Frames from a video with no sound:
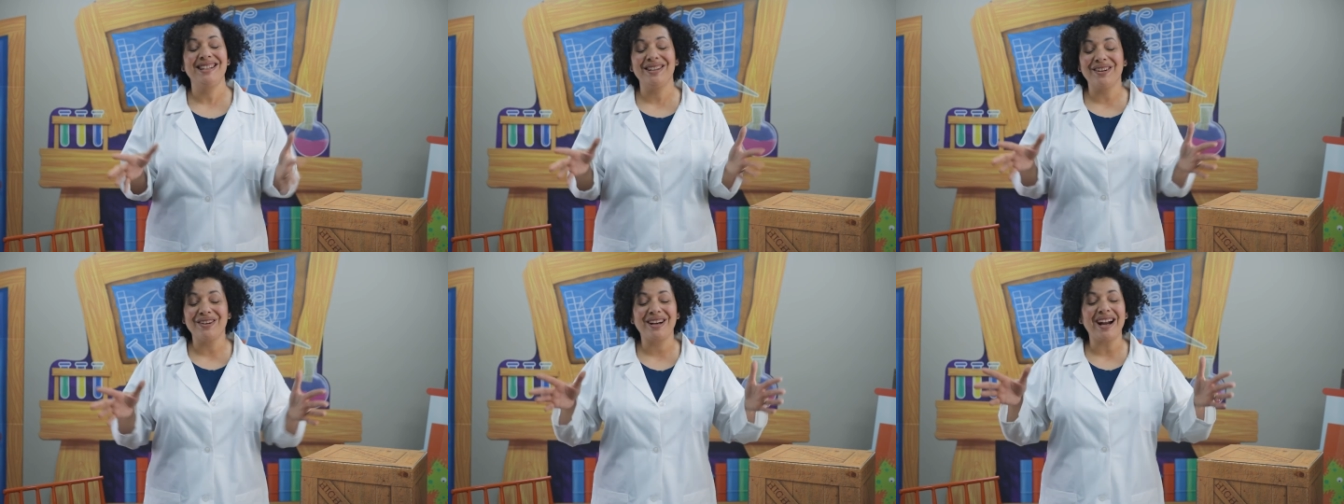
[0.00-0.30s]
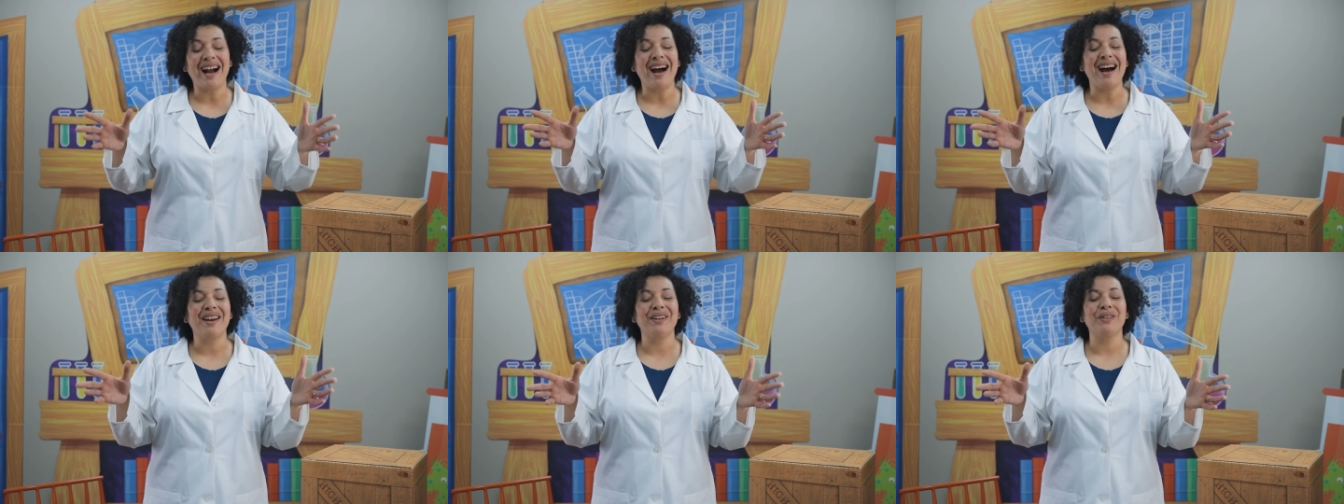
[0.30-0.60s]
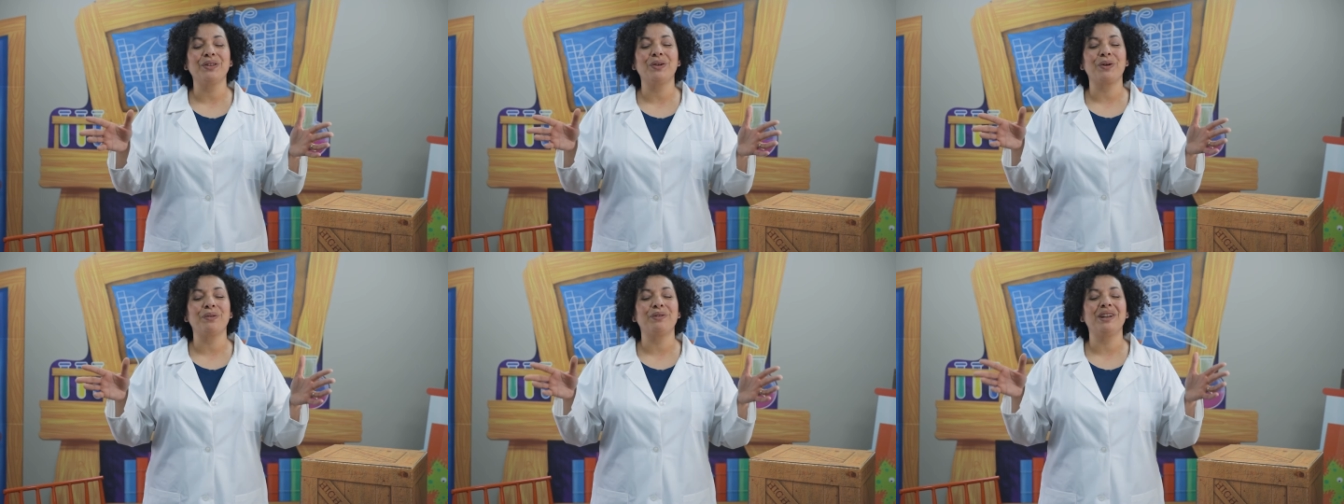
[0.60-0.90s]
Dear God,
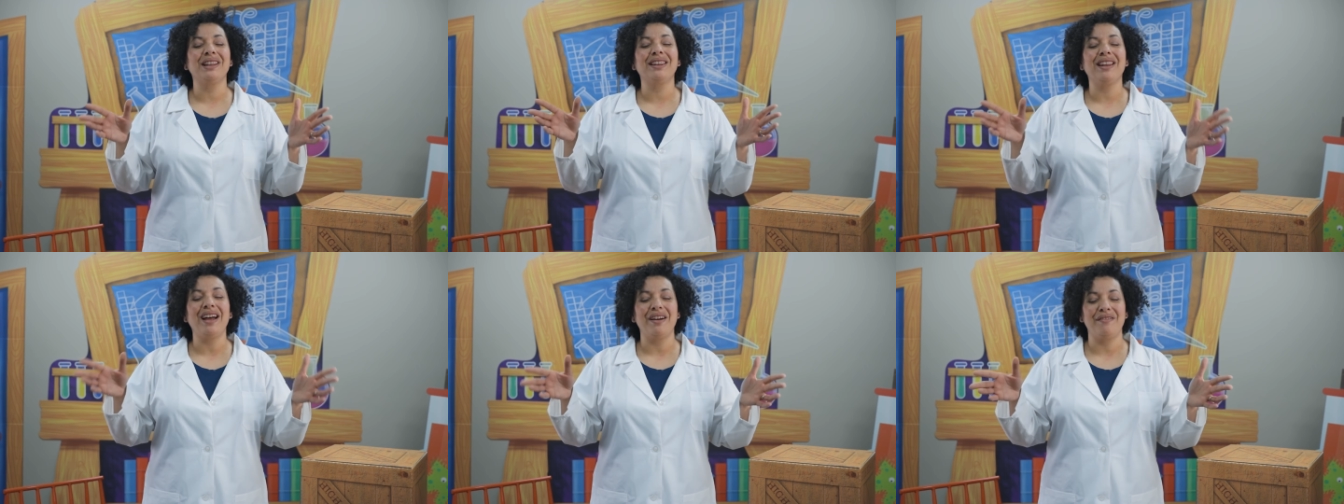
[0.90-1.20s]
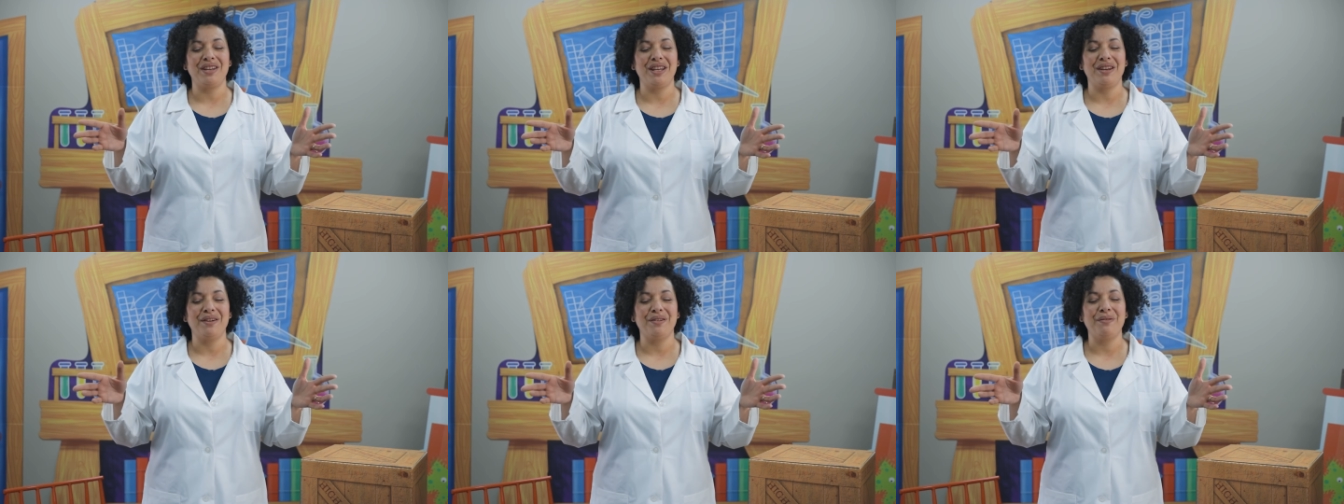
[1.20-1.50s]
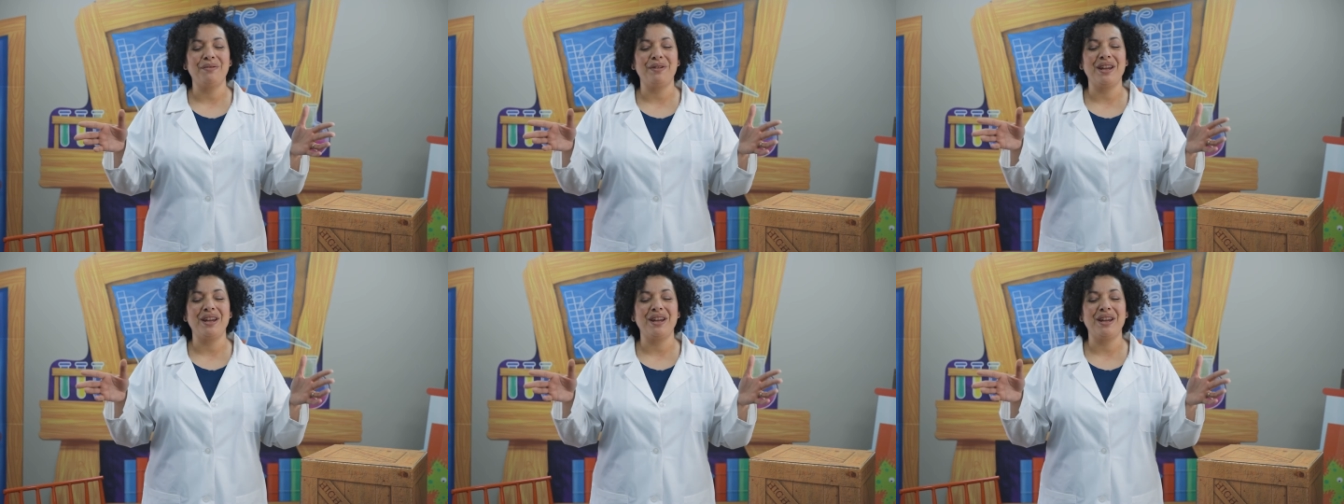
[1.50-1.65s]
Lord, we love you.